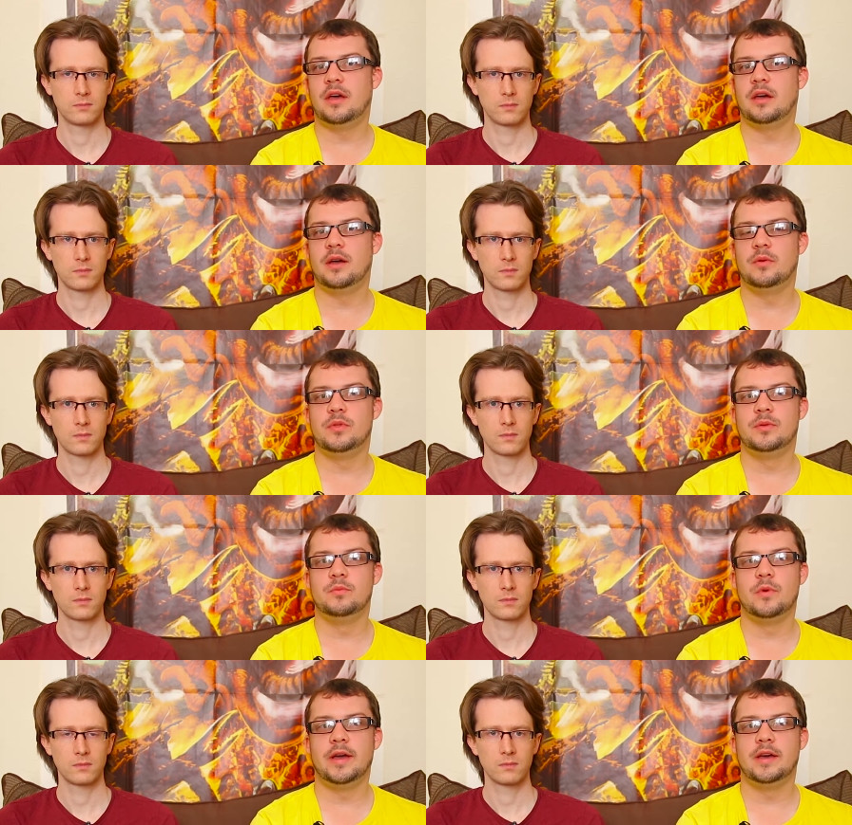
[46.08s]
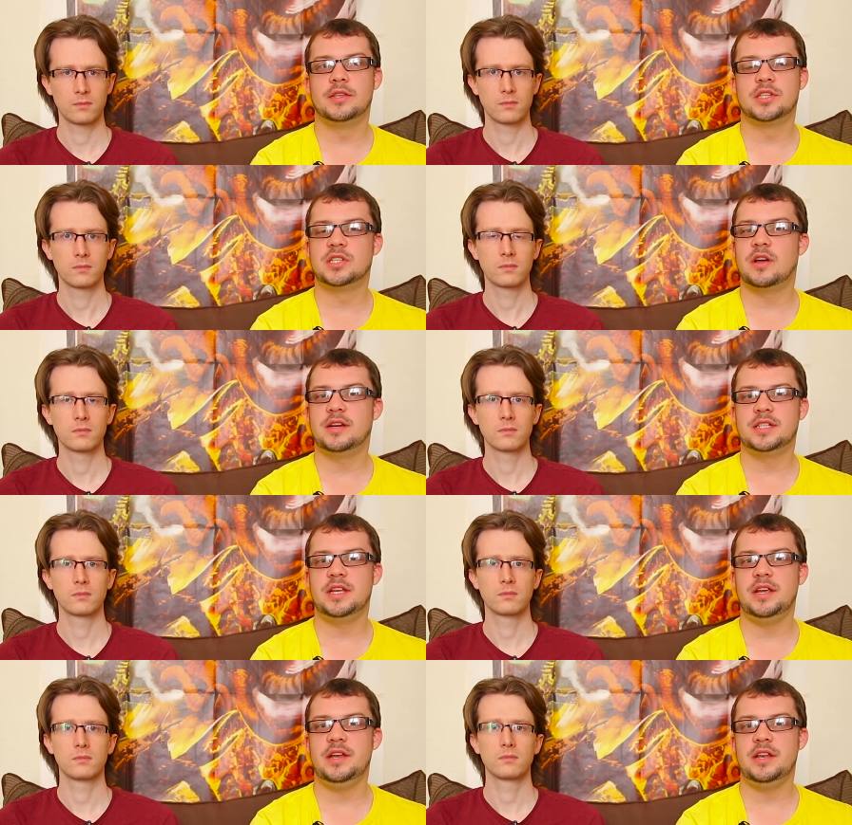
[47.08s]
Speaker 1: uh, where the
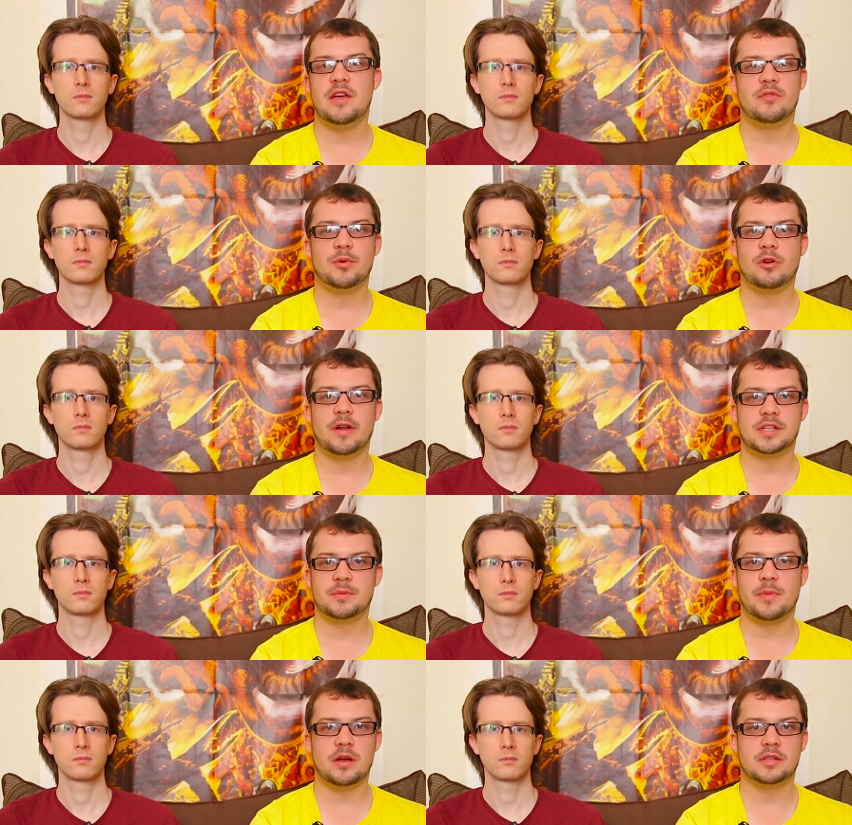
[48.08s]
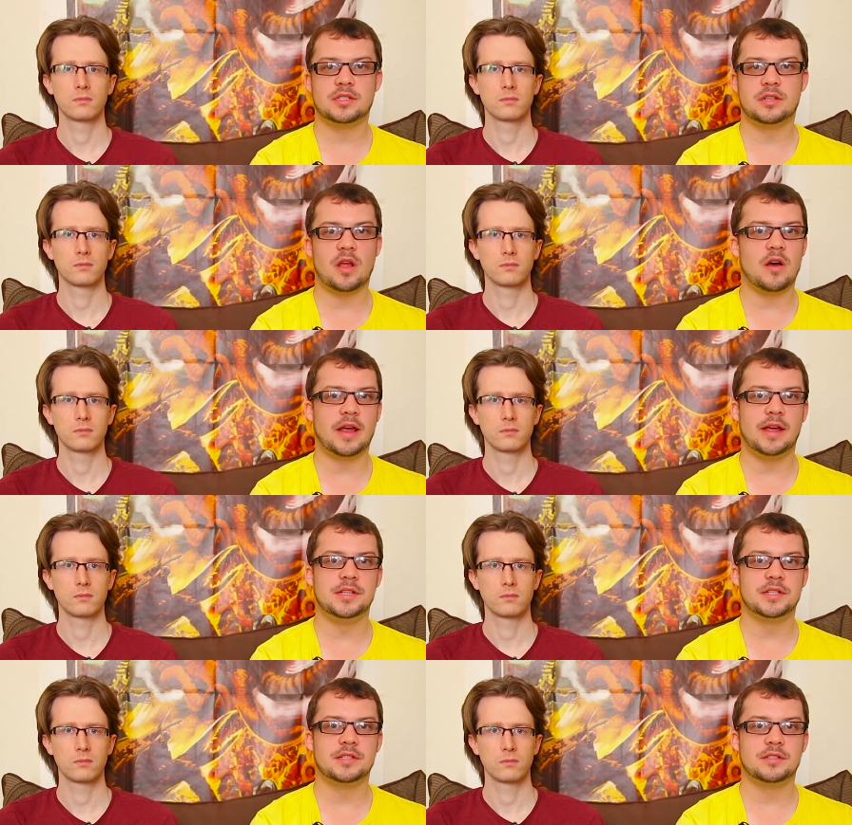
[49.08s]
society never progressed past the Dark
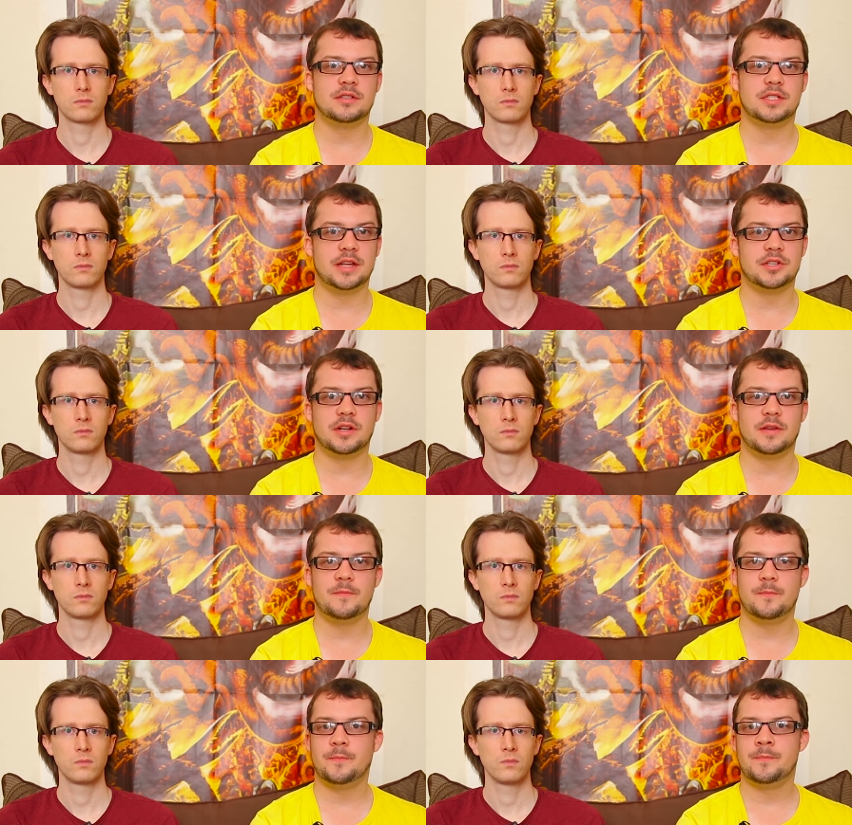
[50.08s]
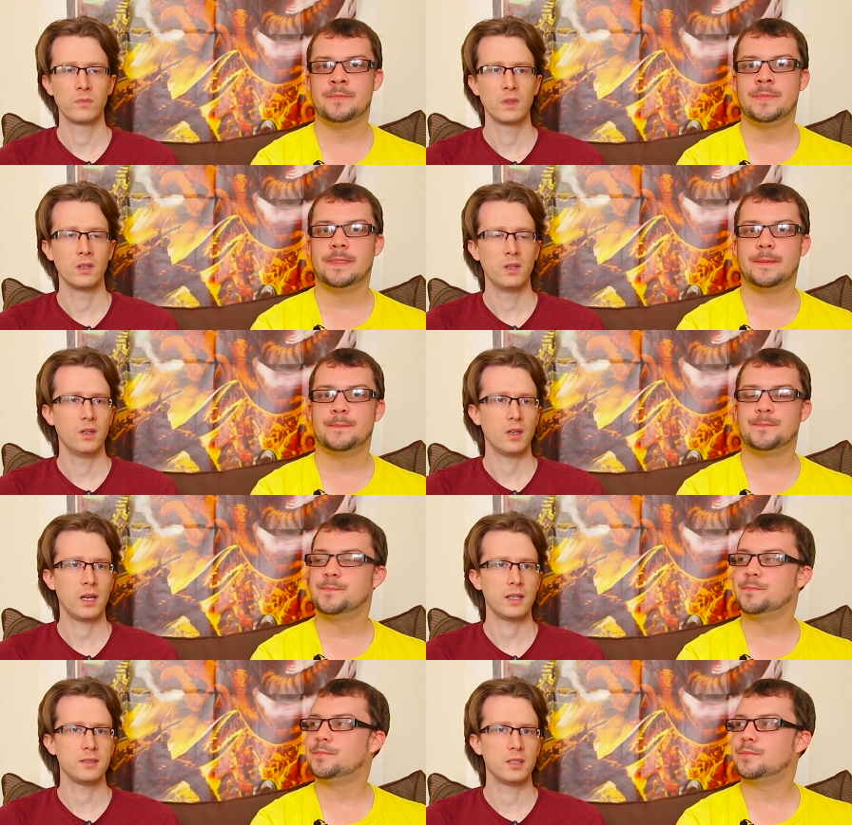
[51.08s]
Ages, essentially
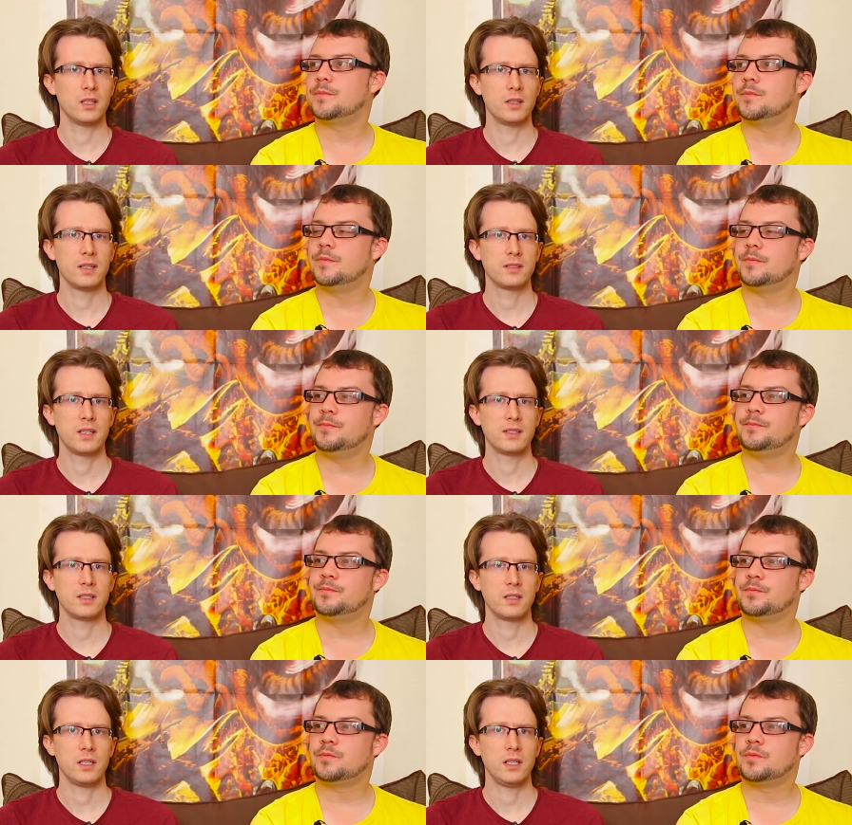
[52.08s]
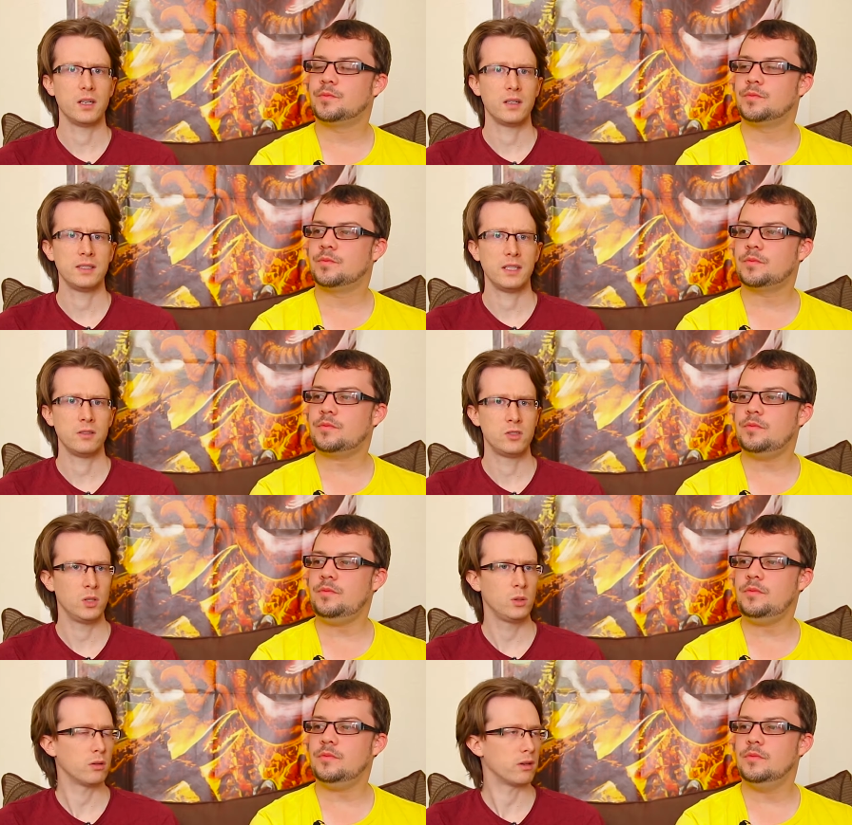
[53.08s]
Speaker 2: and uh, there's there's a uh, is he a
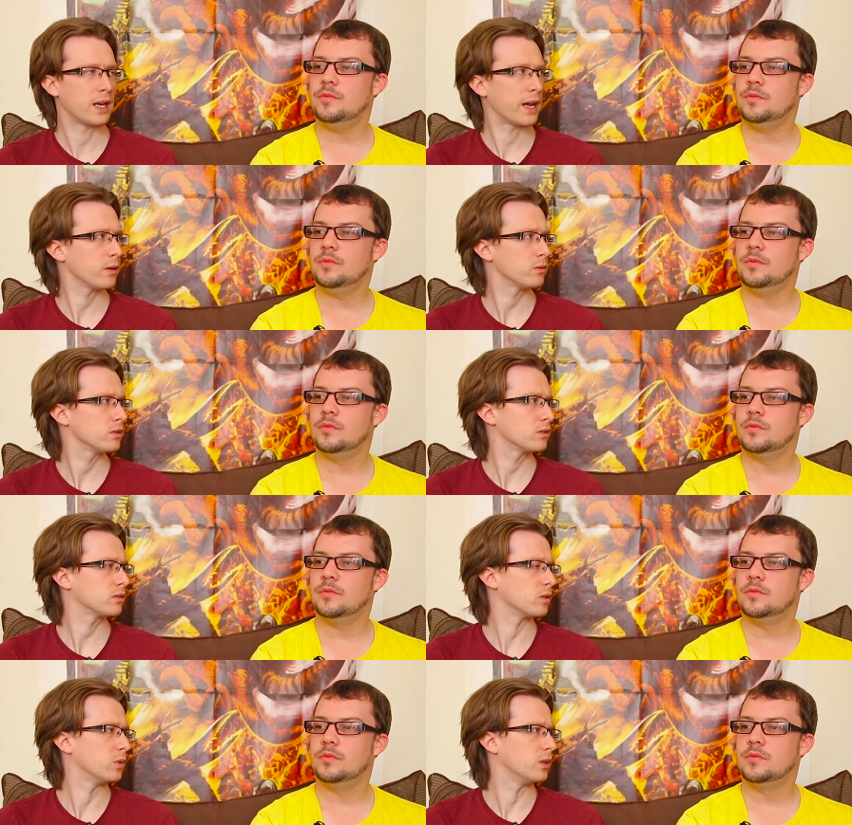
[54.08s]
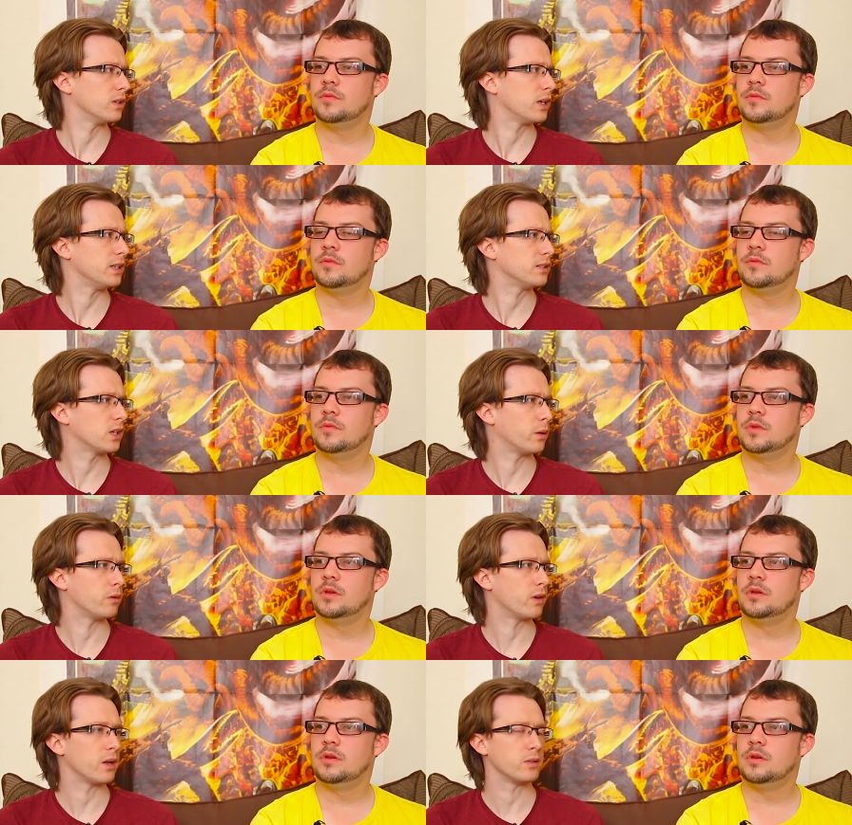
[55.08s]
duke or a count someone that is going
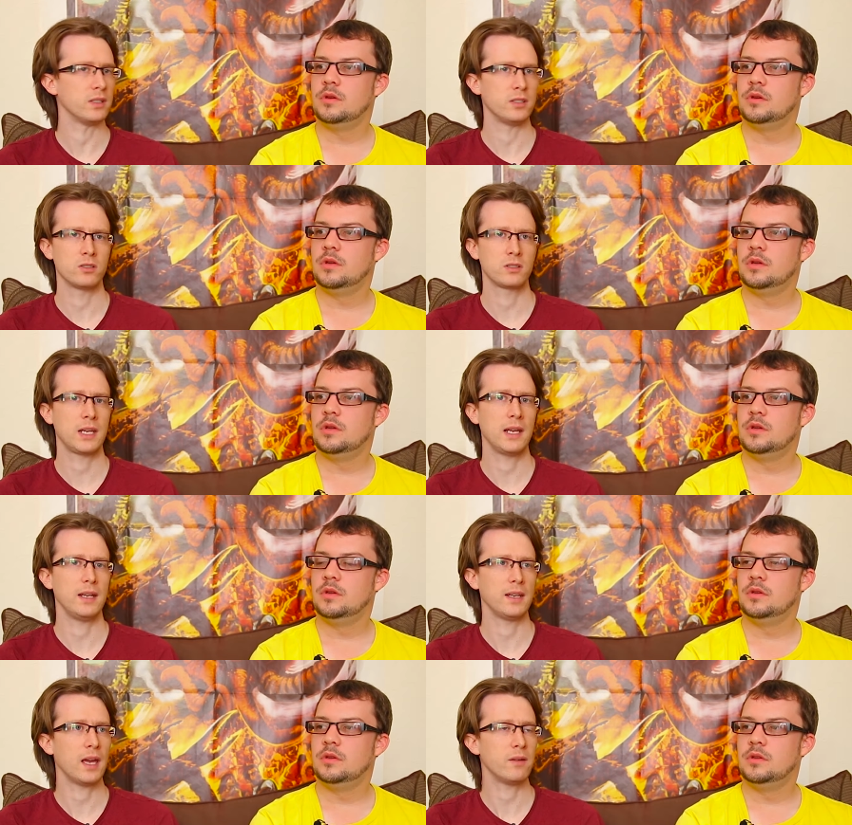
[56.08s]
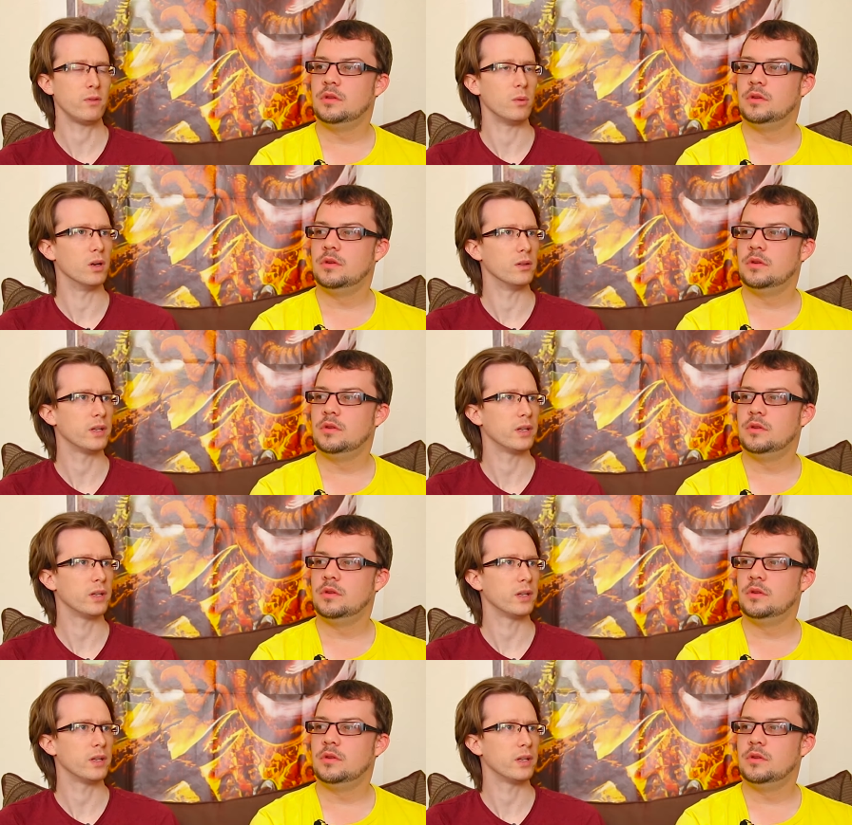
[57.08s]
around and just killing everyone